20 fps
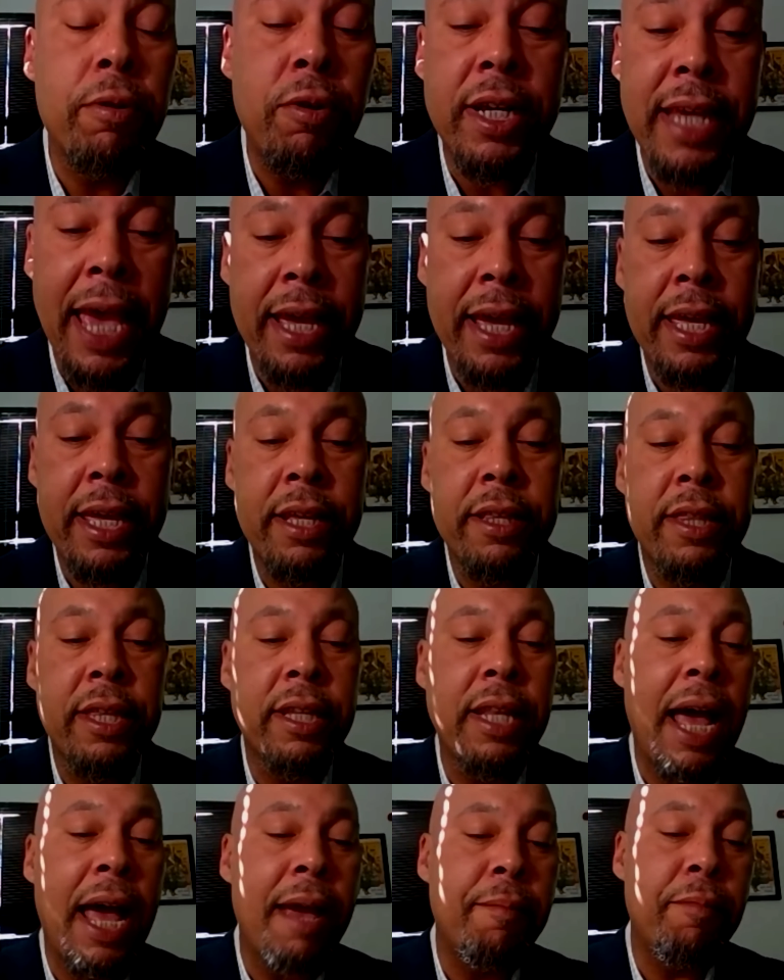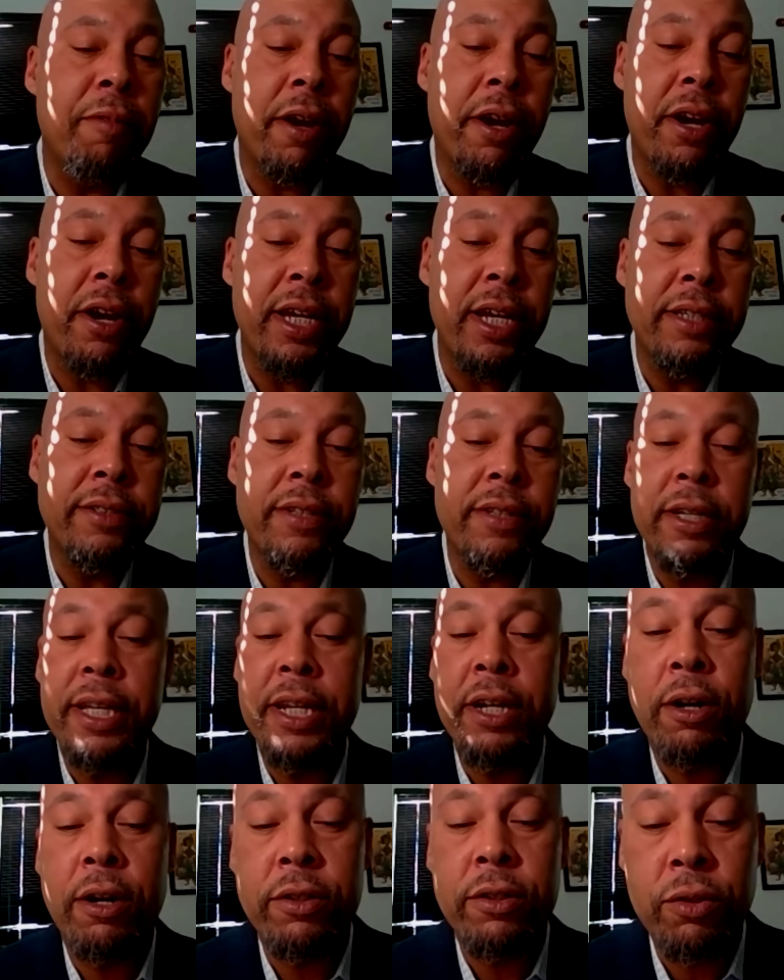attacking the libraries
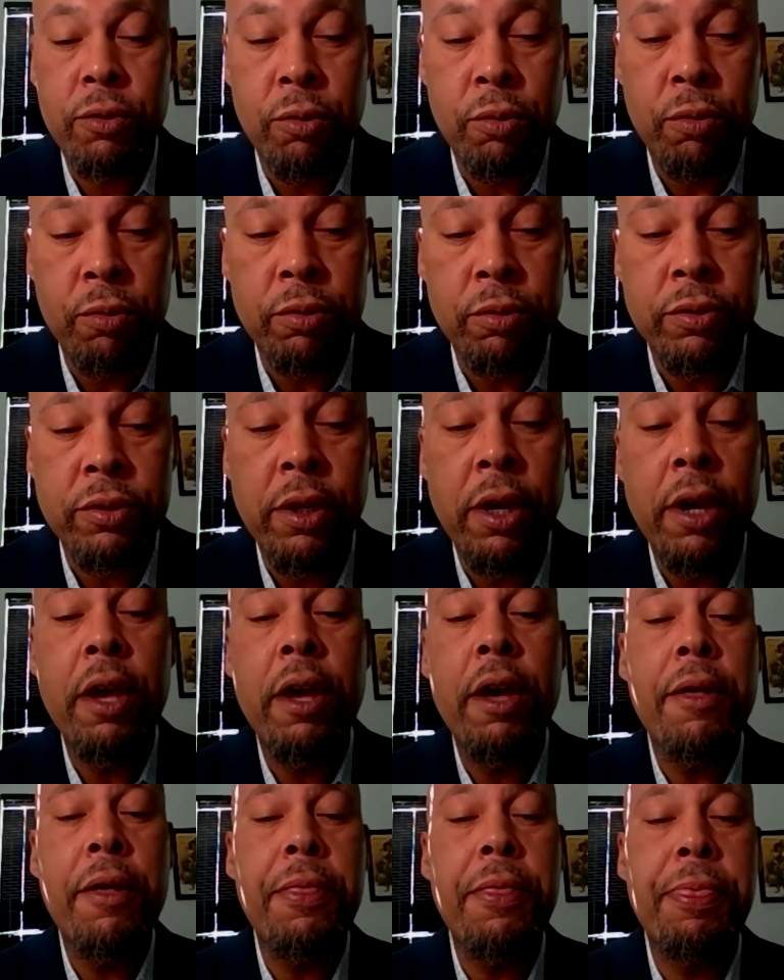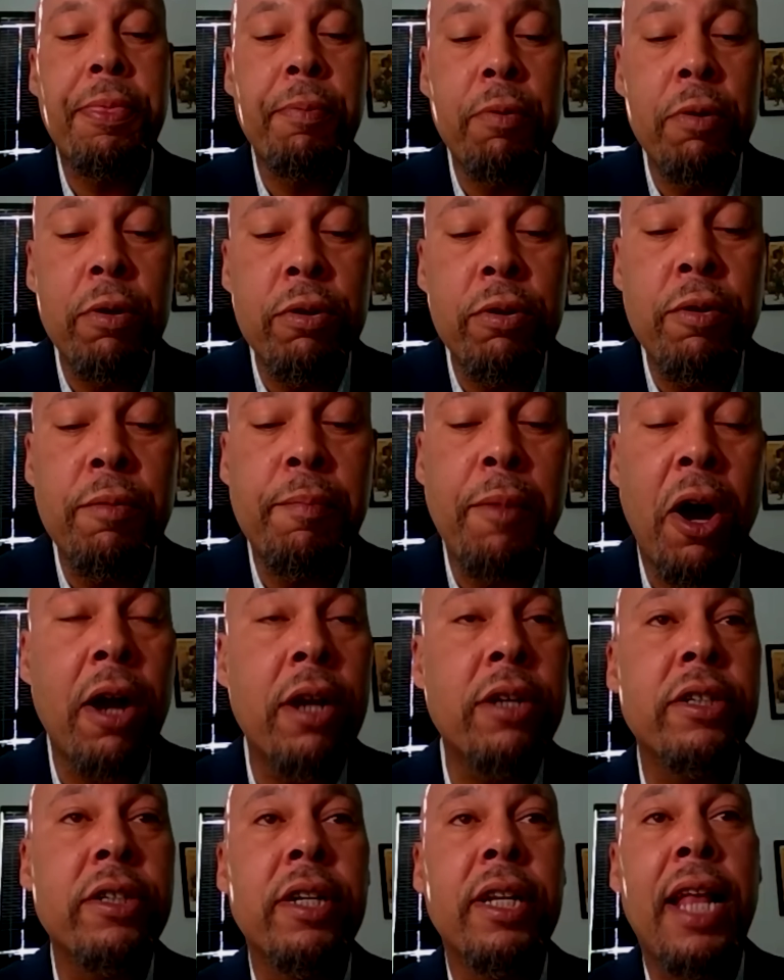in our schools, through
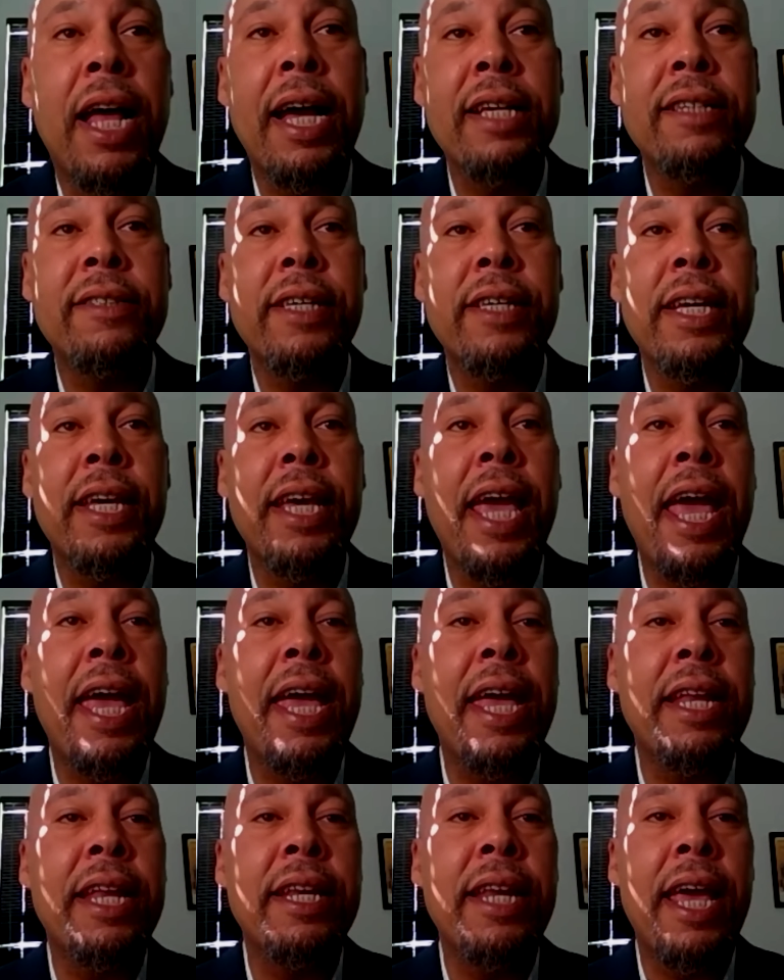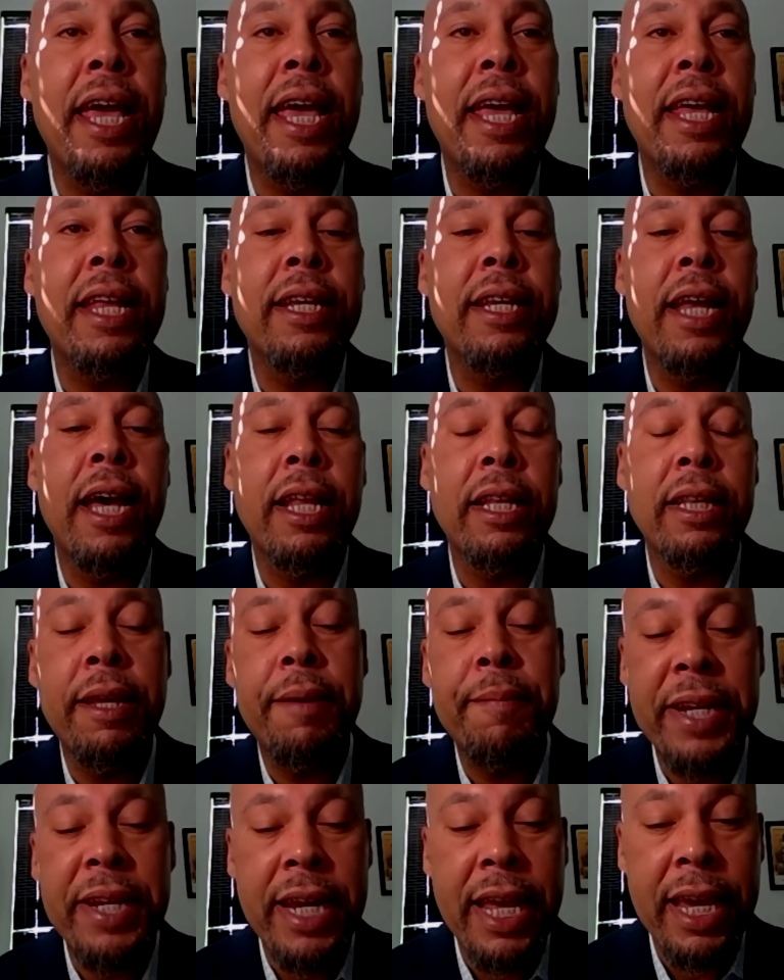marginalizing and
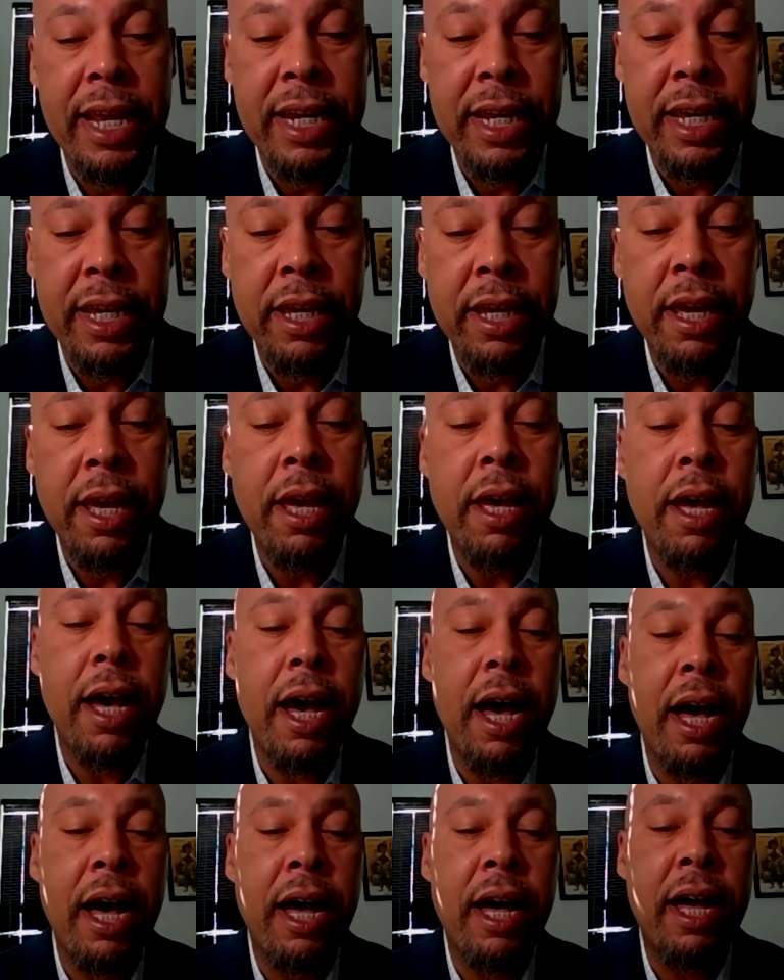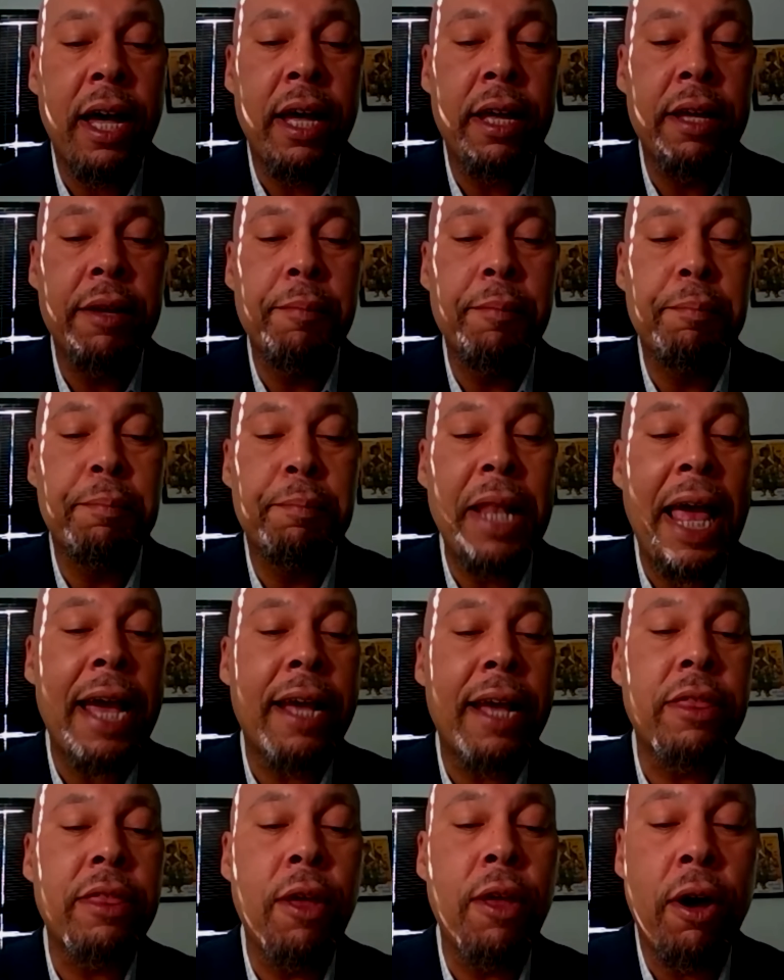eliminating Black
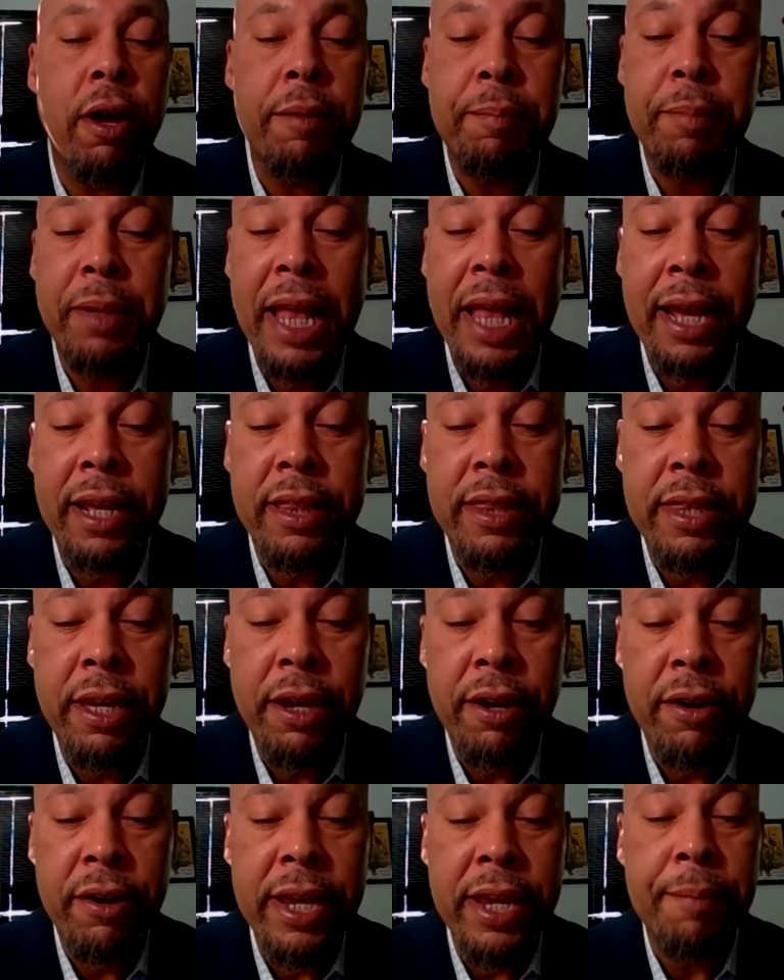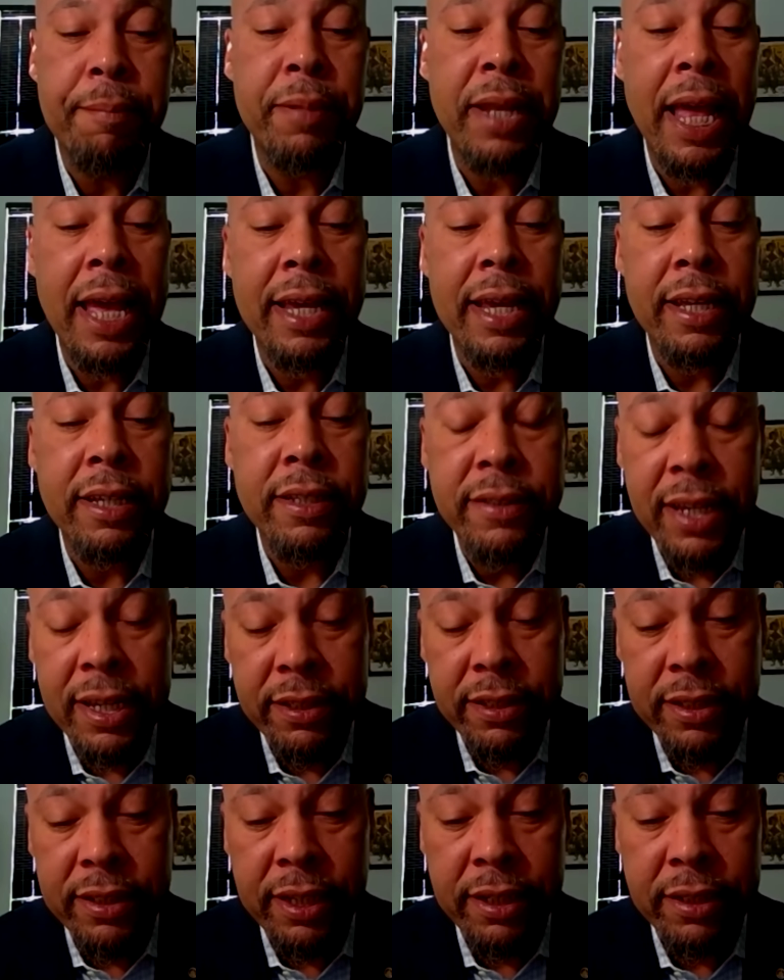thought, Black theory, and Black
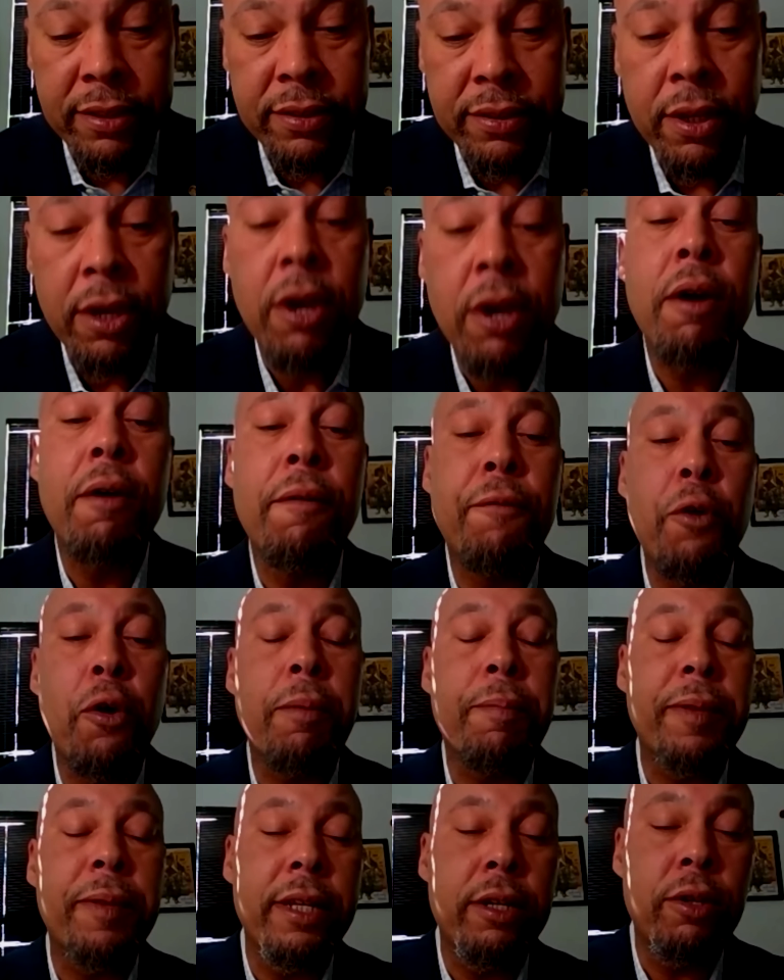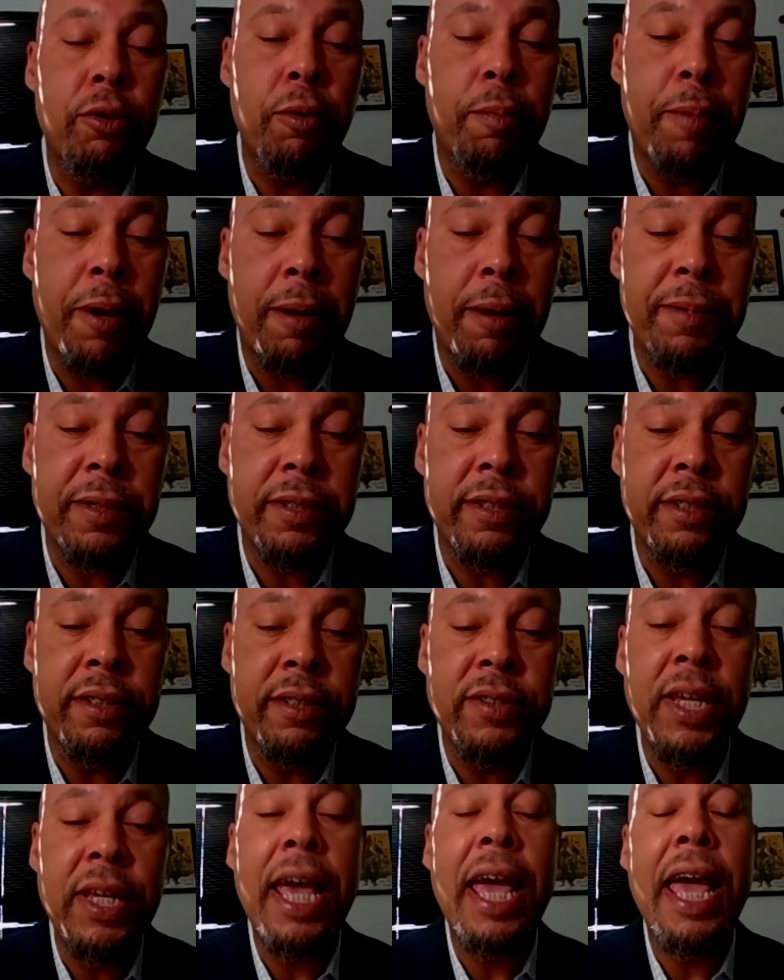existence for political purposes,
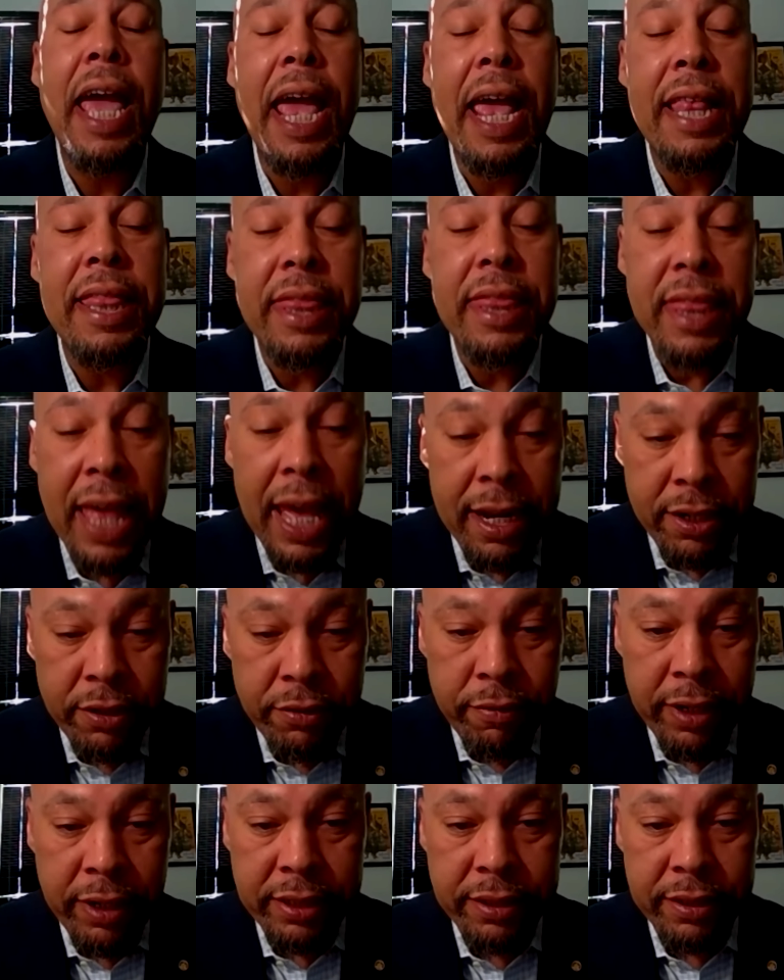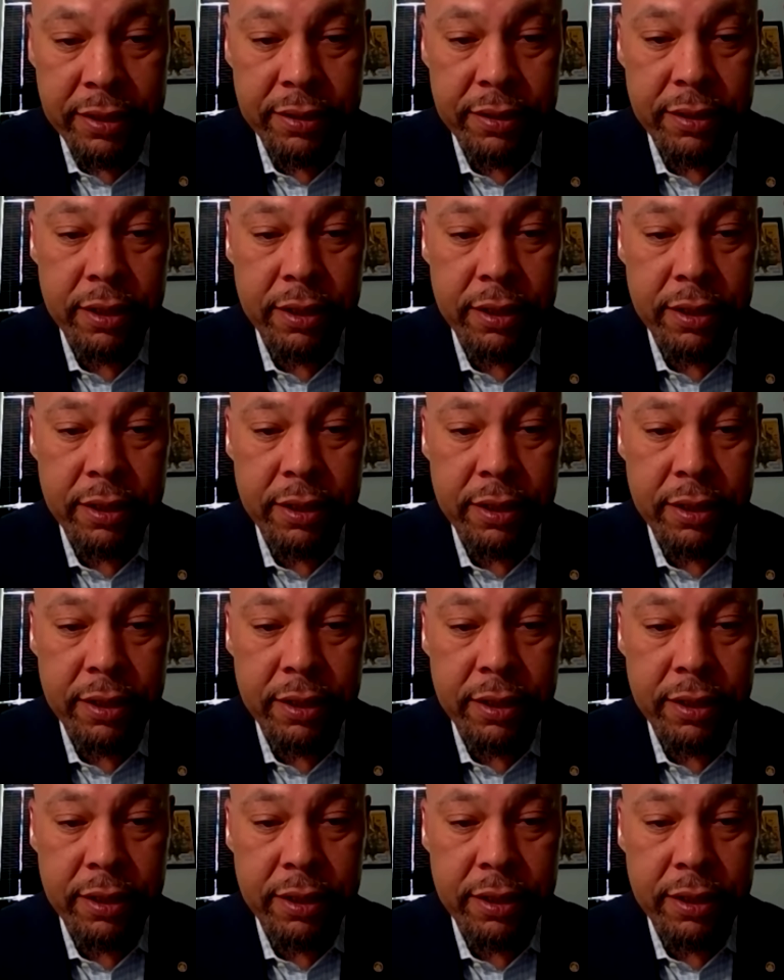and that is racist.